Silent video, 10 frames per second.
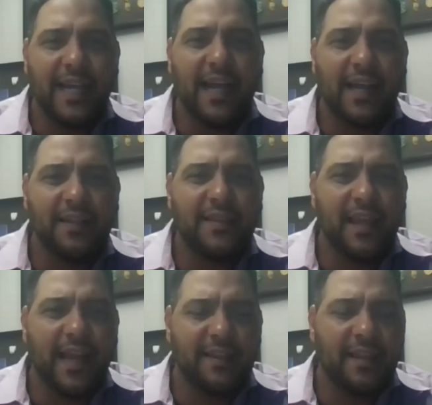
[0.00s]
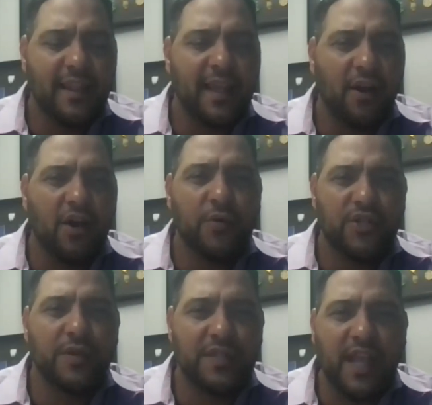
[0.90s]
I think I heard what you
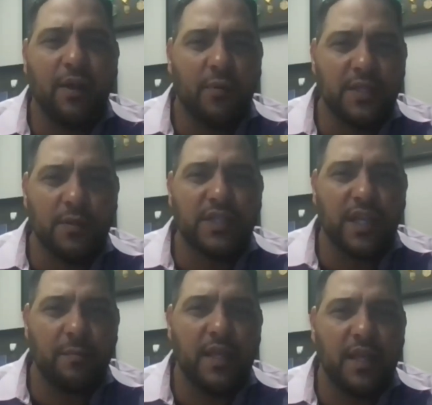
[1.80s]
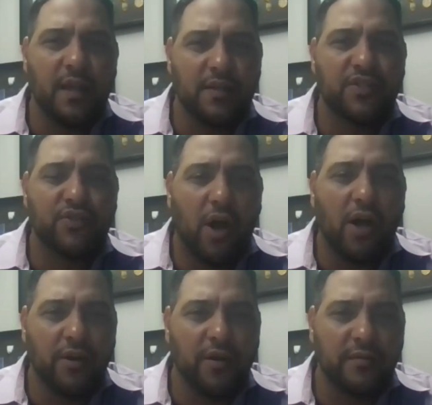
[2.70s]
were saying was it was going to be
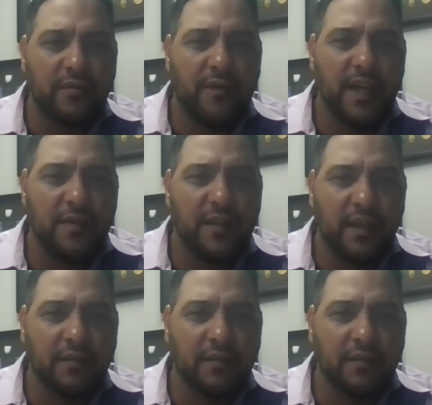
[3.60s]
stronger, if anything.